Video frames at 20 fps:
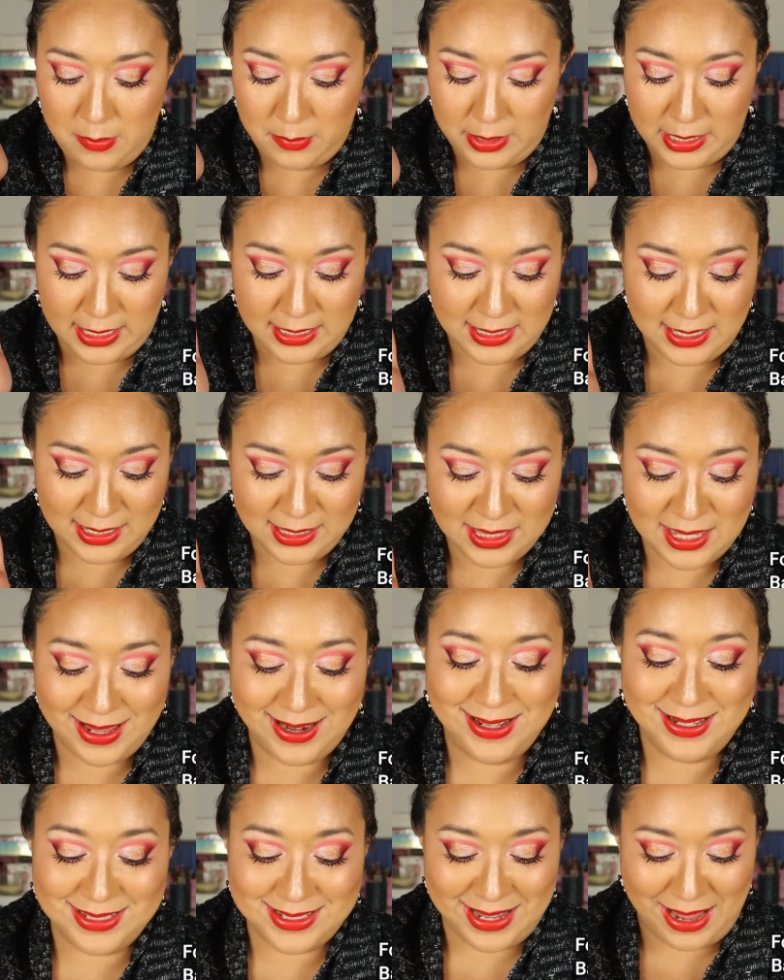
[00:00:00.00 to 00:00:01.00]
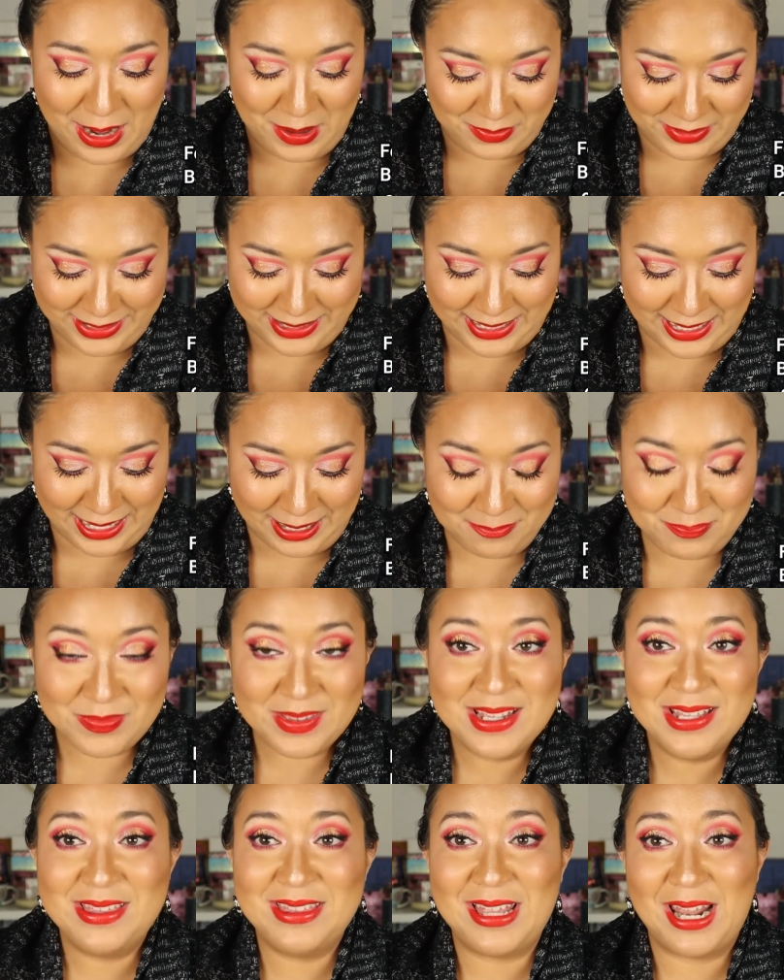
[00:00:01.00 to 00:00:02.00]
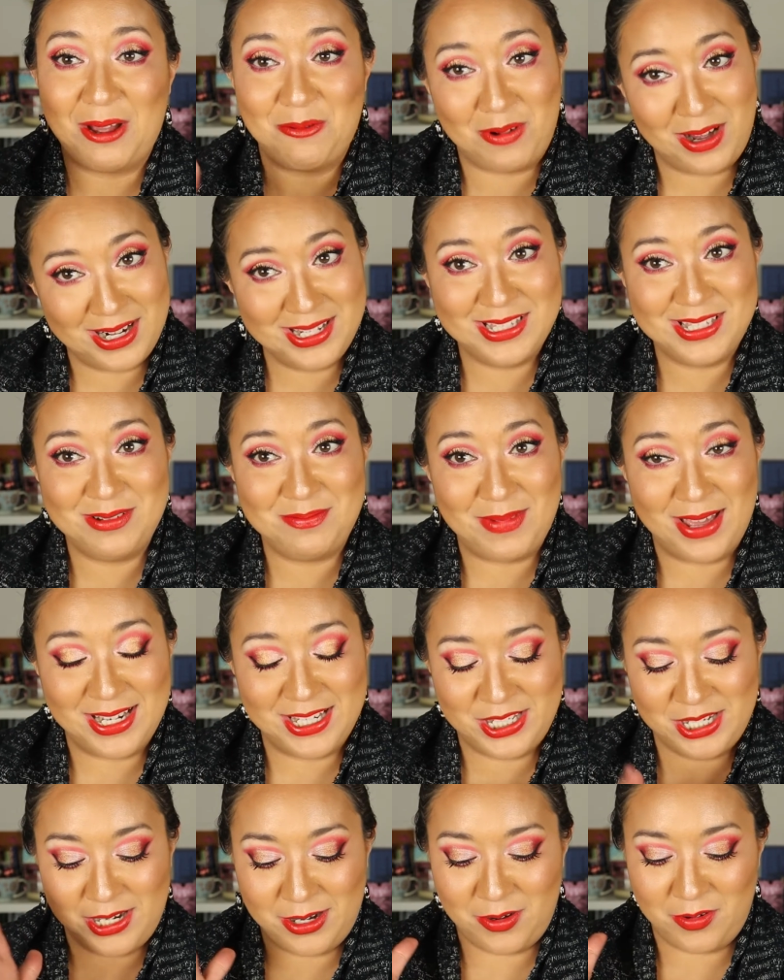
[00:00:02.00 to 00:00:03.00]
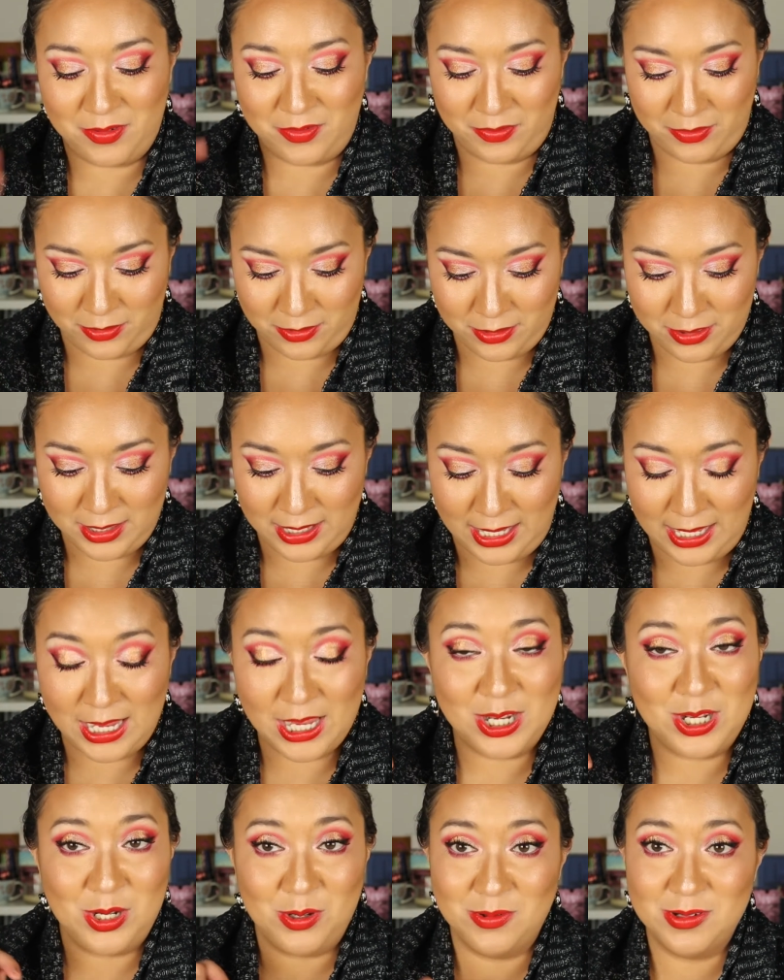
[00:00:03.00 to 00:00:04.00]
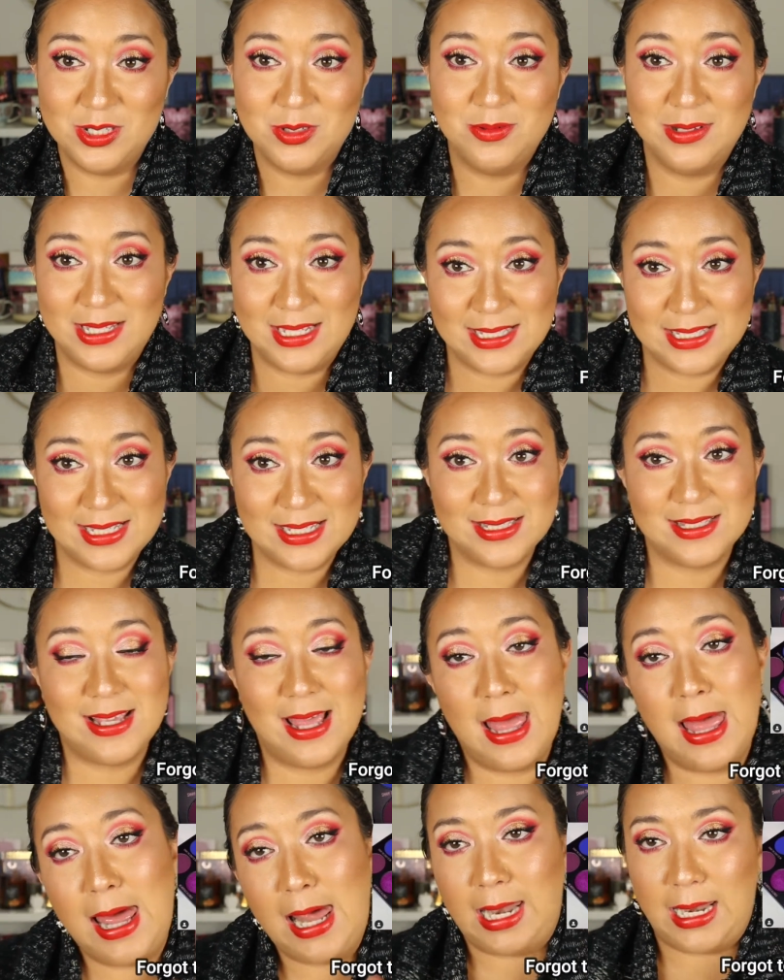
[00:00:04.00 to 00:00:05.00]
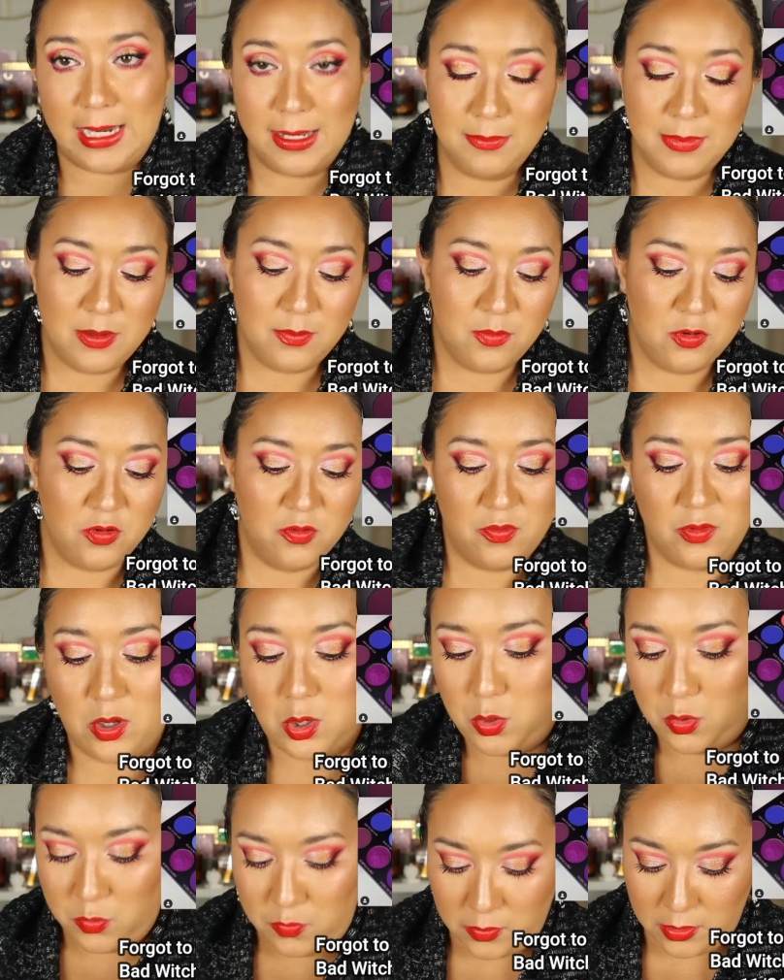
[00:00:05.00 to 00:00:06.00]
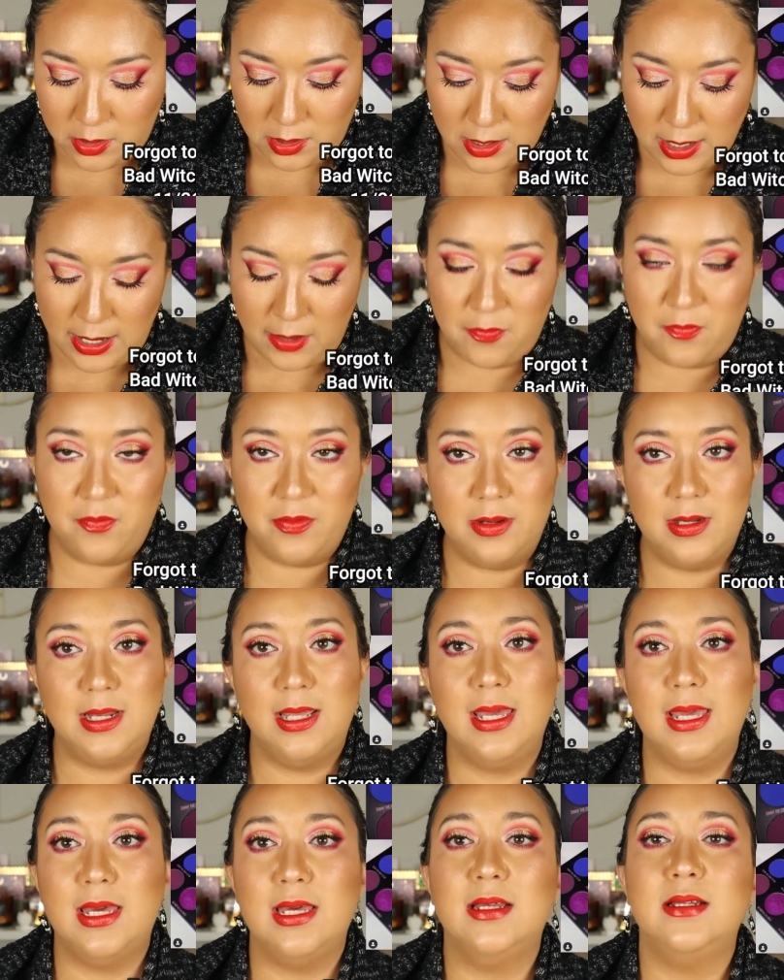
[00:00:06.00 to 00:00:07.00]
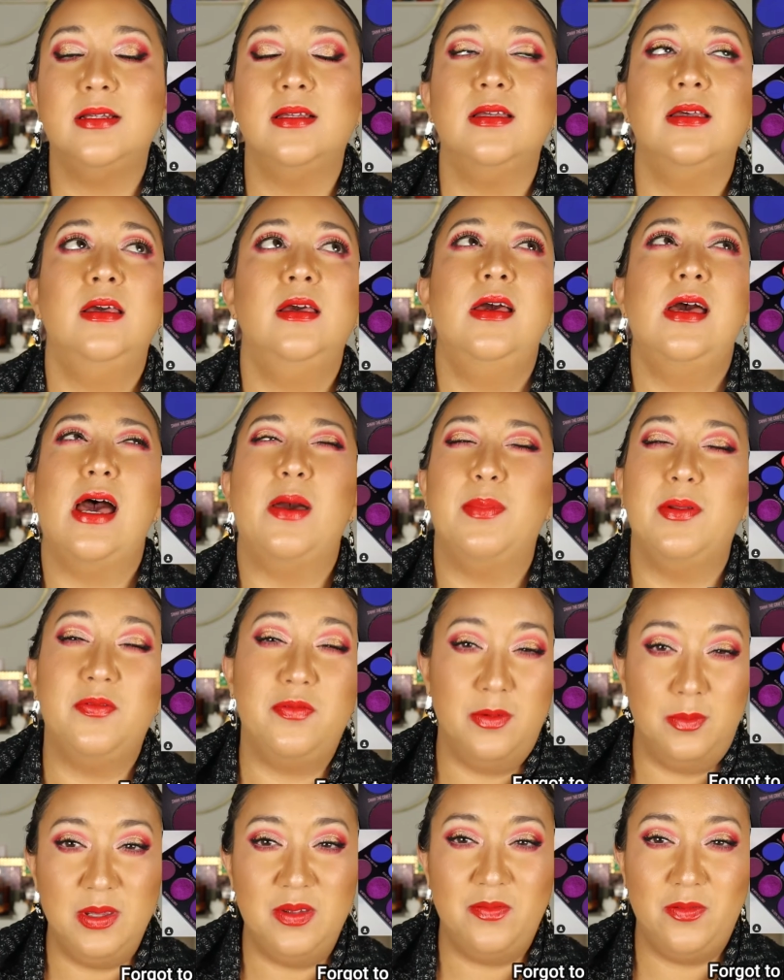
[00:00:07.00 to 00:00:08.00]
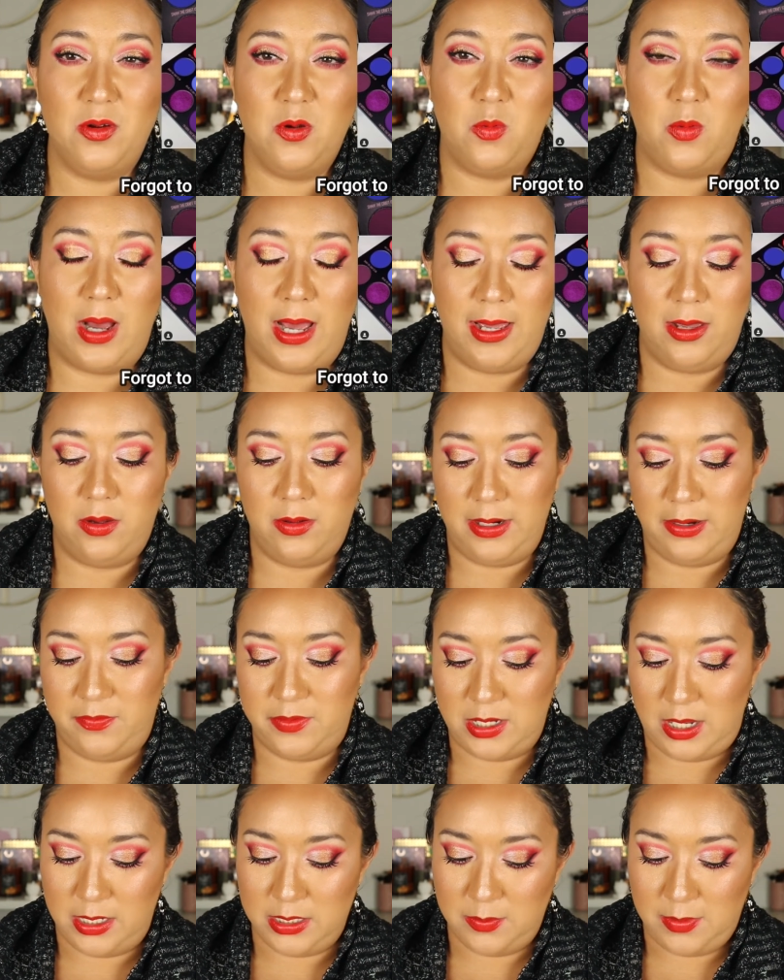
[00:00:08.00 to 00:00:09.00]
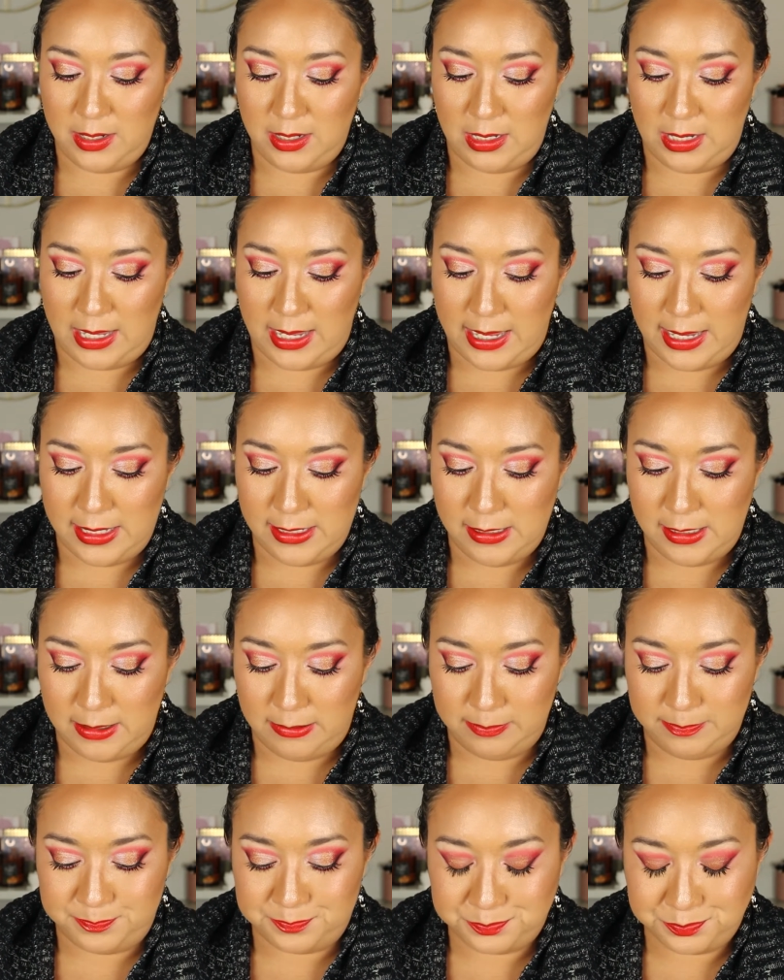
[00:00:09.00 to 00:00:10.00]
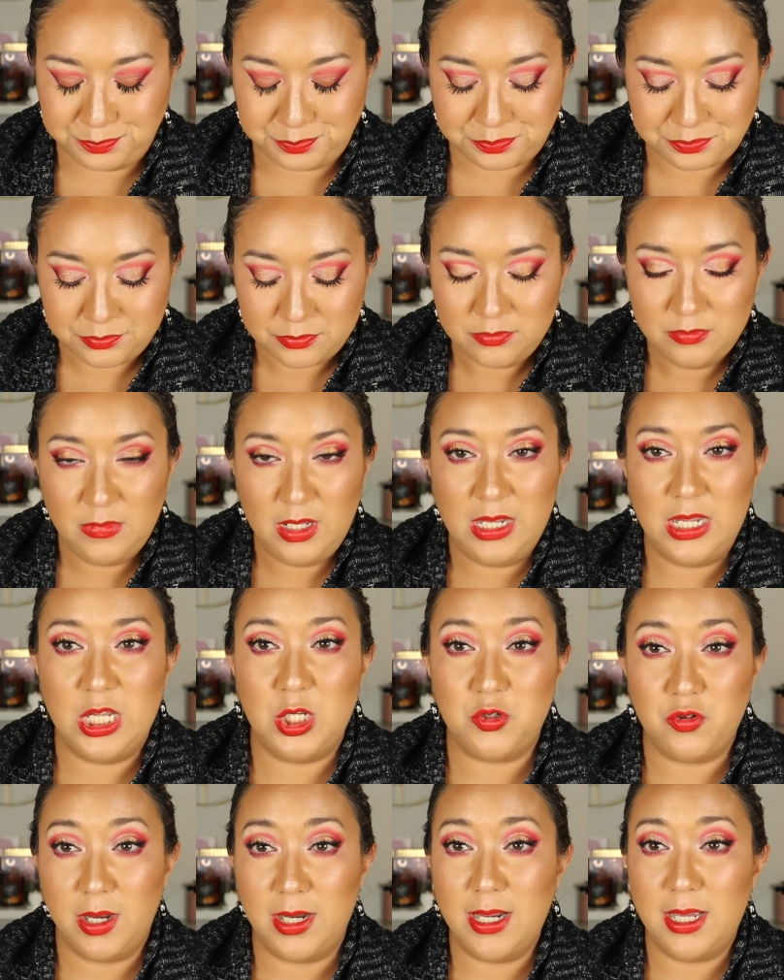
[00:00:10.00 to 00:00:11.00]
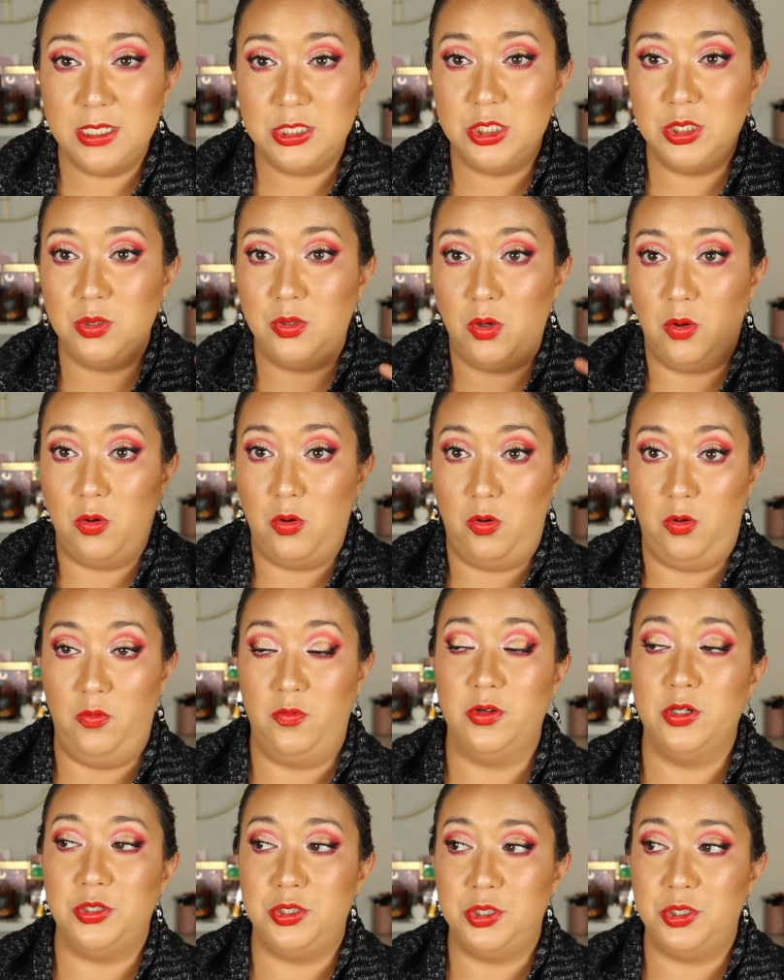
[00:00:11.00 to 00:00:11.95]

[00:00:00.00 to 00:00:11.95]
But I think that is everything that I wanted to mention for the newest releases. Let me move over. I feel like I've been filming for a while and I've talked about a lot, and I try not to go over